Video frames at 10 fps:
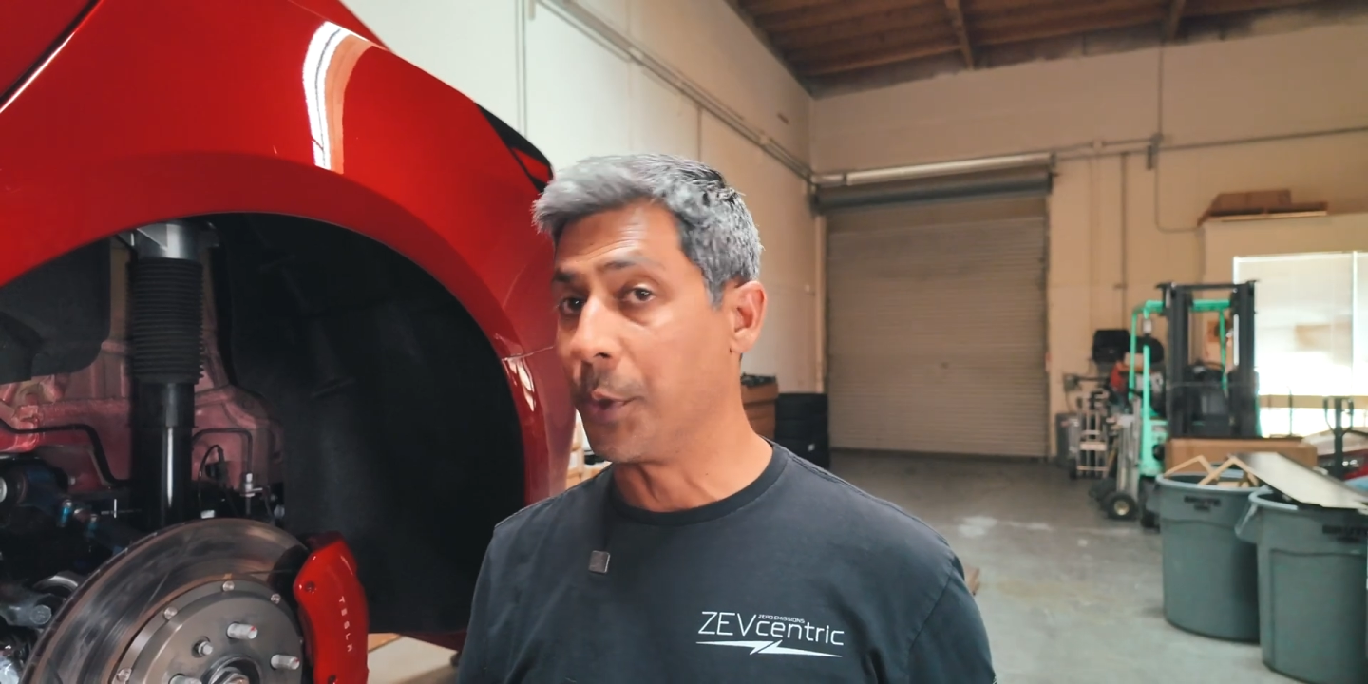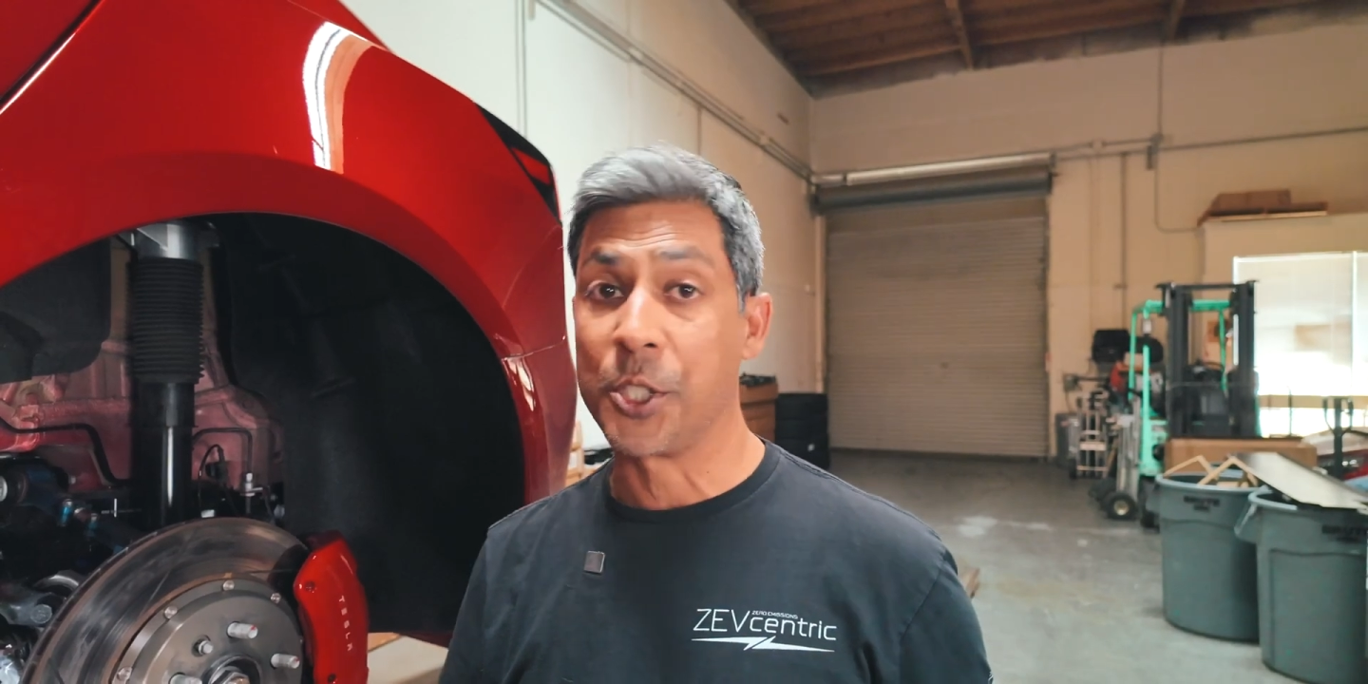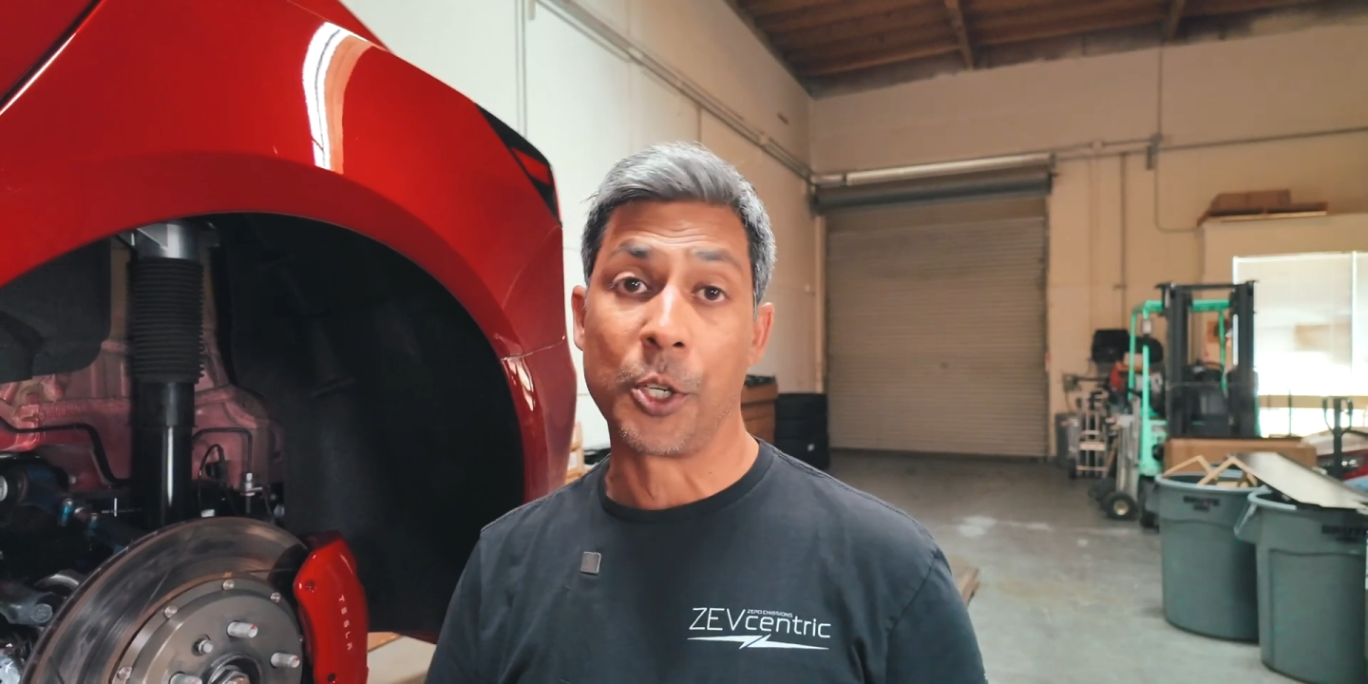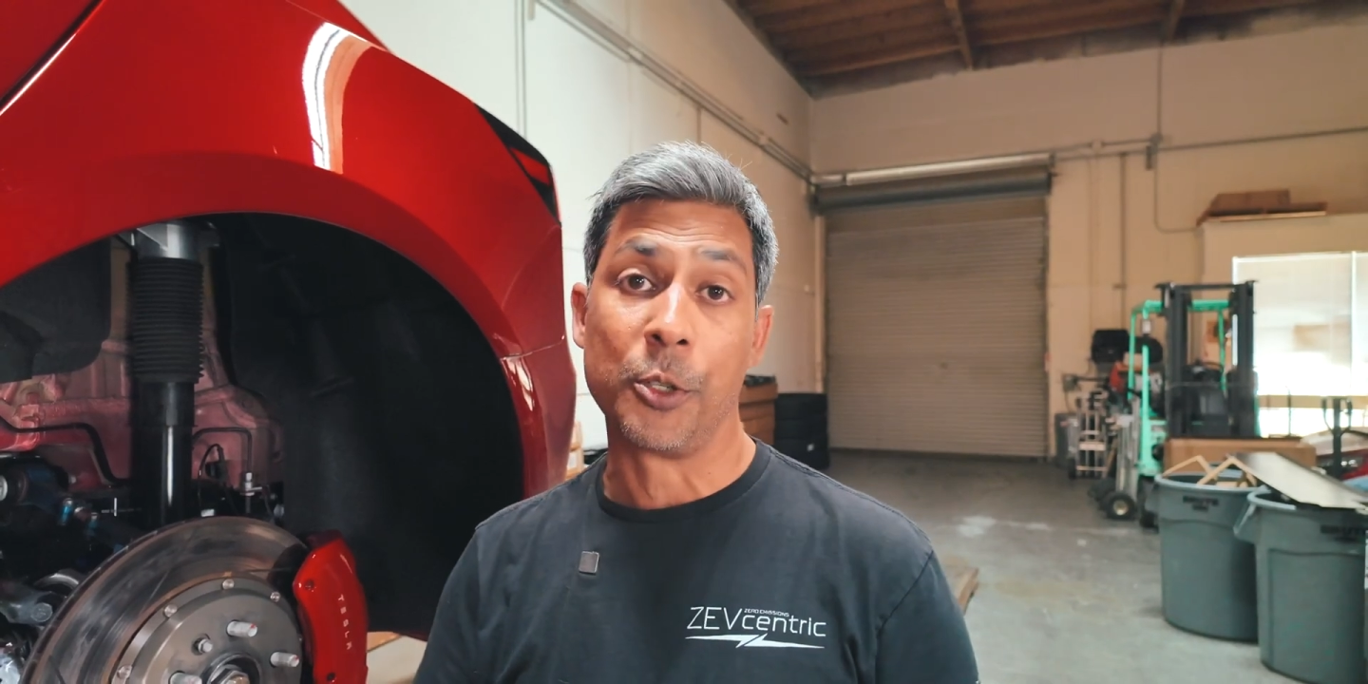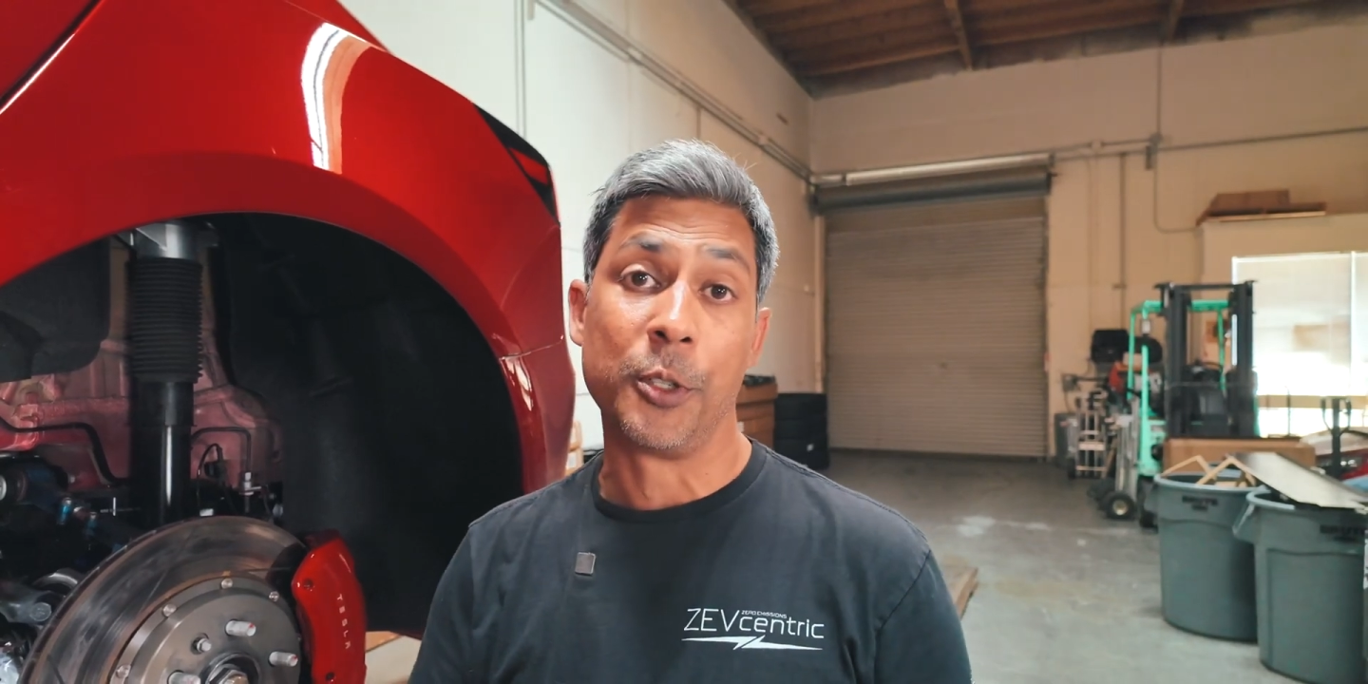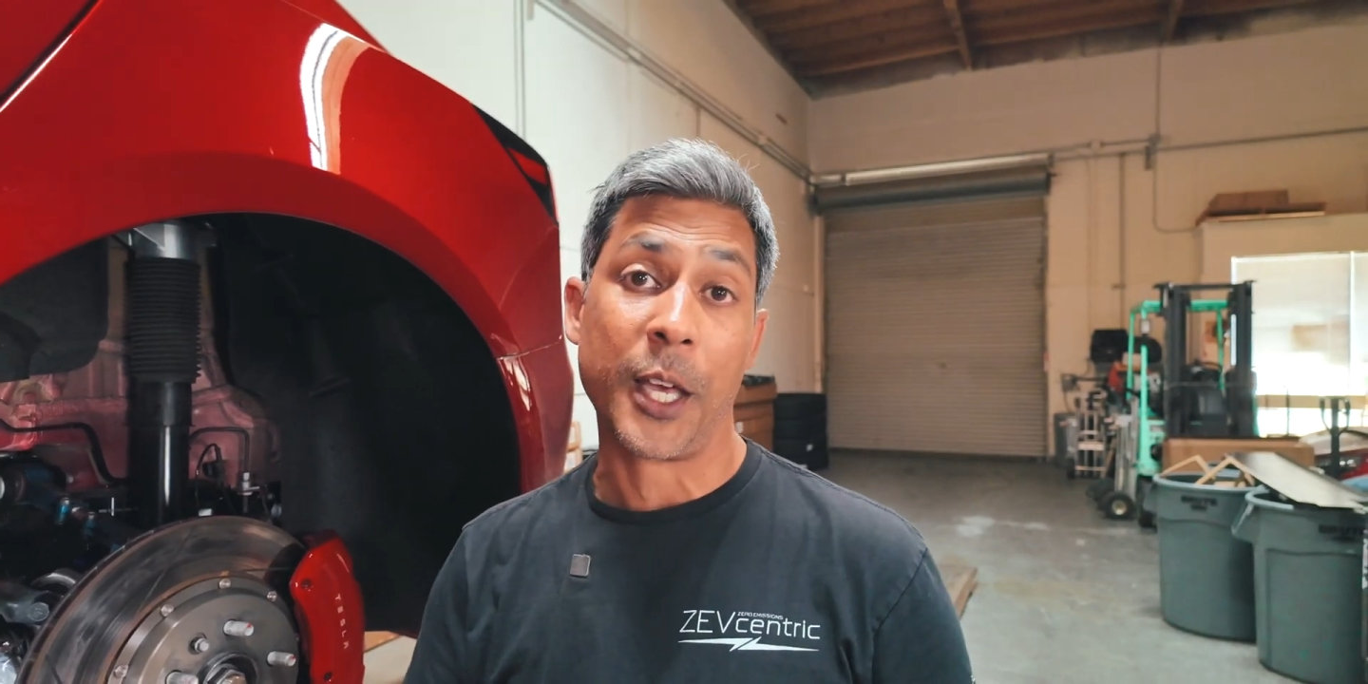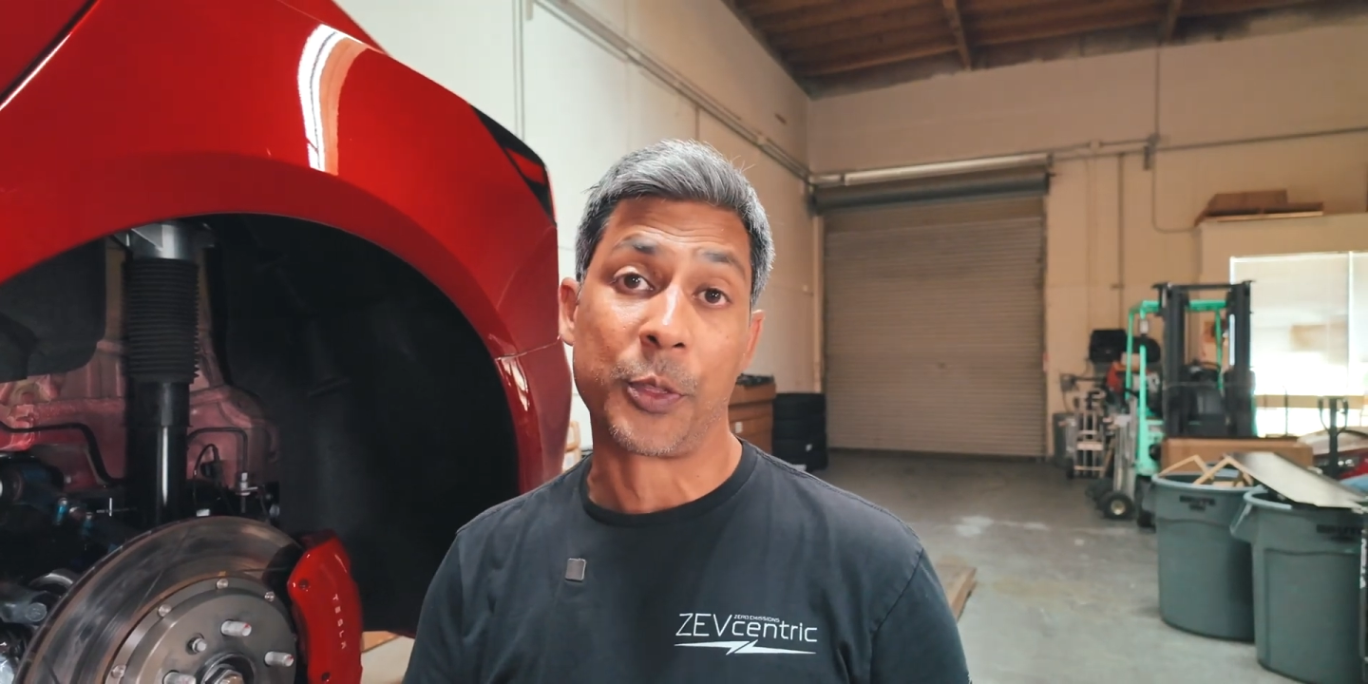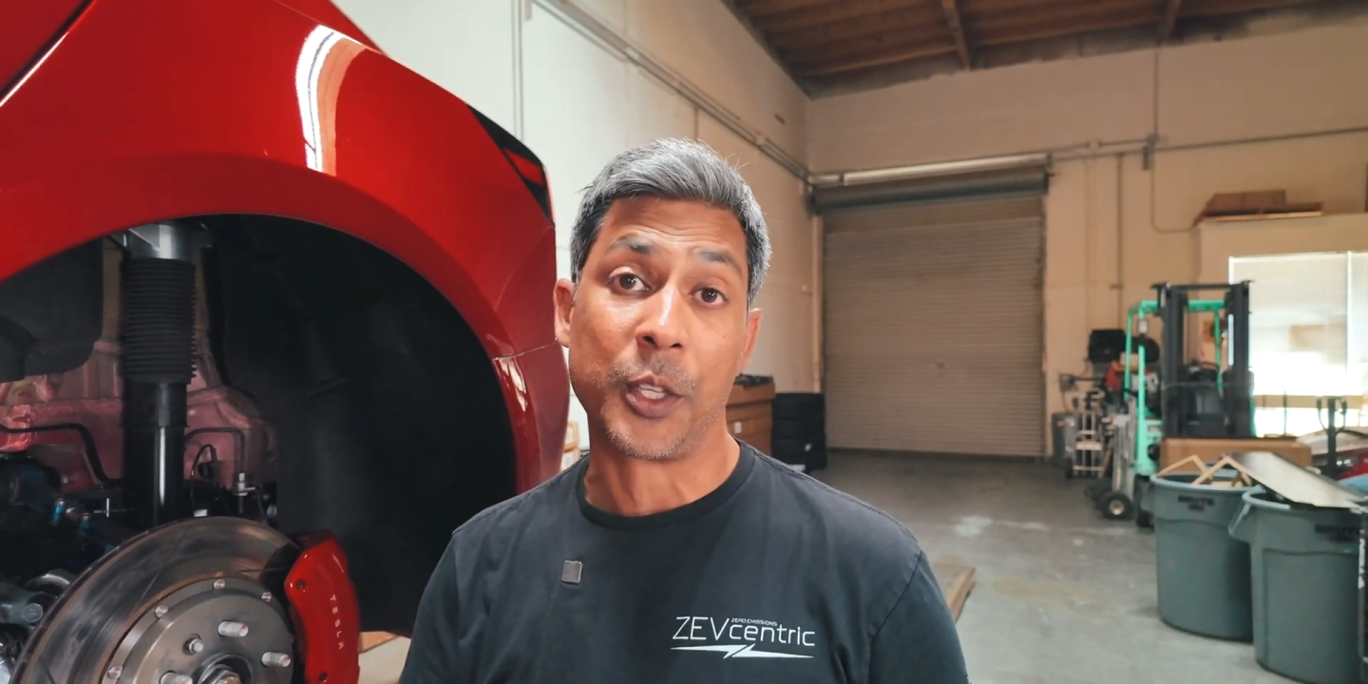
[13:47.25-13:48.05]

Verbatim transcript: We showed you that